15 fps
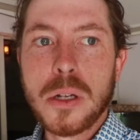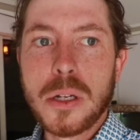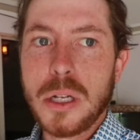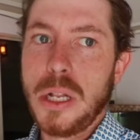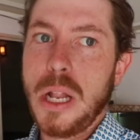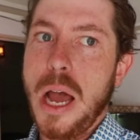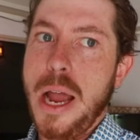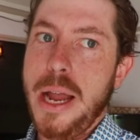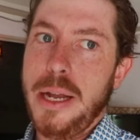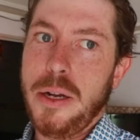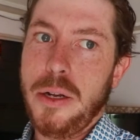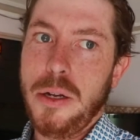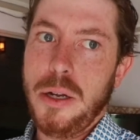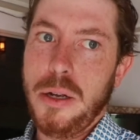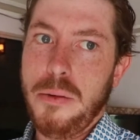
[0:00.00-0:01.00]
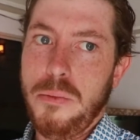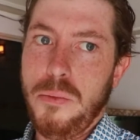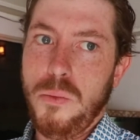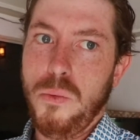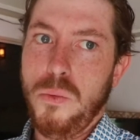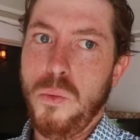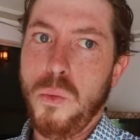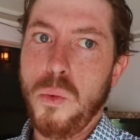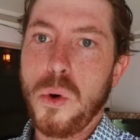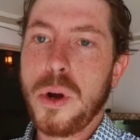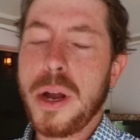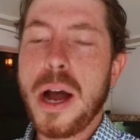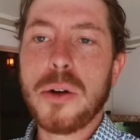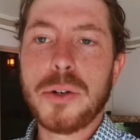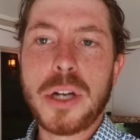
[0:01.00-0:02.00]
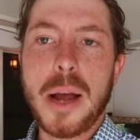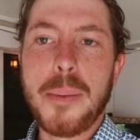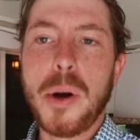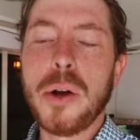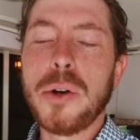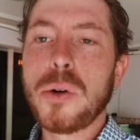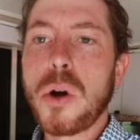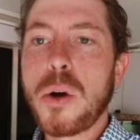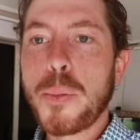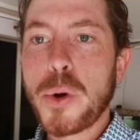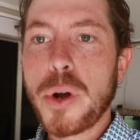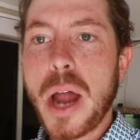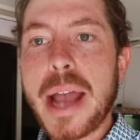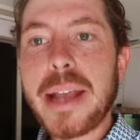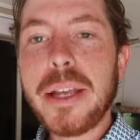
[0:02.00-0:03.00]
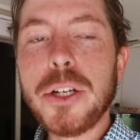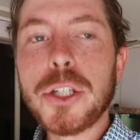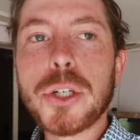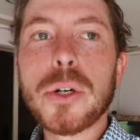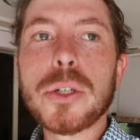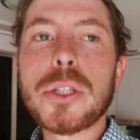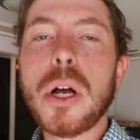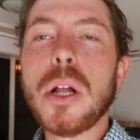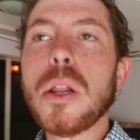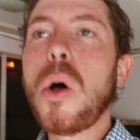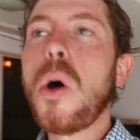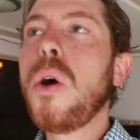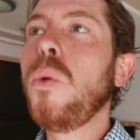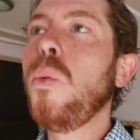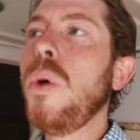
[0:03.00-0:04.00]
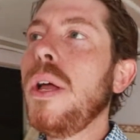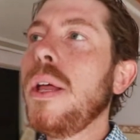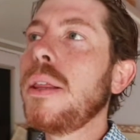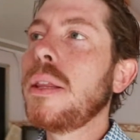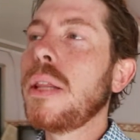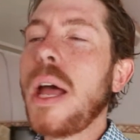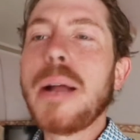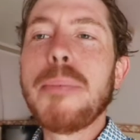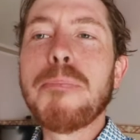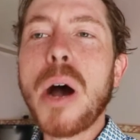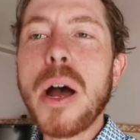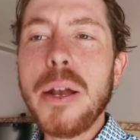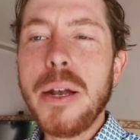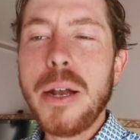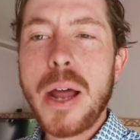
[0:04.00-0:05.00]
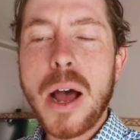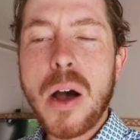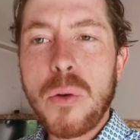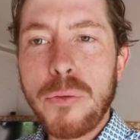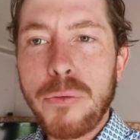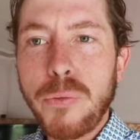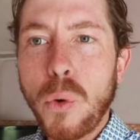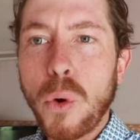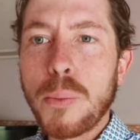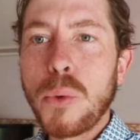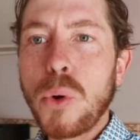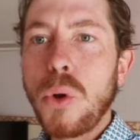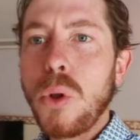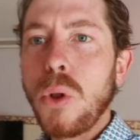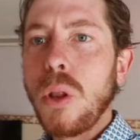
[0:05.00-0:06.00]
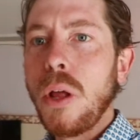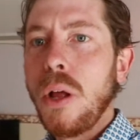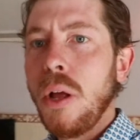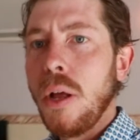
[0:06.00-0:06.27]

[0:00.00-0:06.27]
like workout type Under Armour, Nike shirts, along with like button down formal